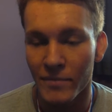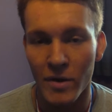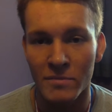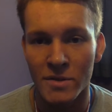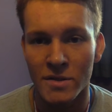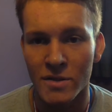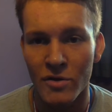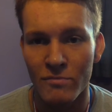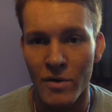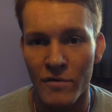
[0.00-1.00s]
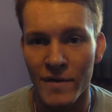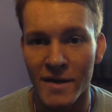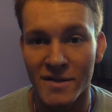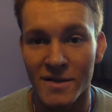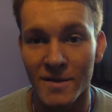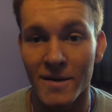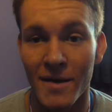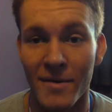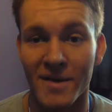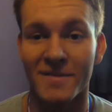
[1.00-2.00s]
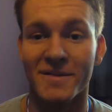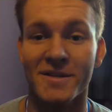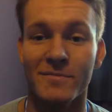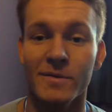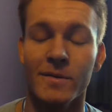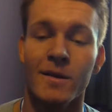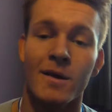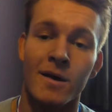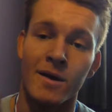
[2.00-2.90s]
I'm just so motivated to get back in the gym and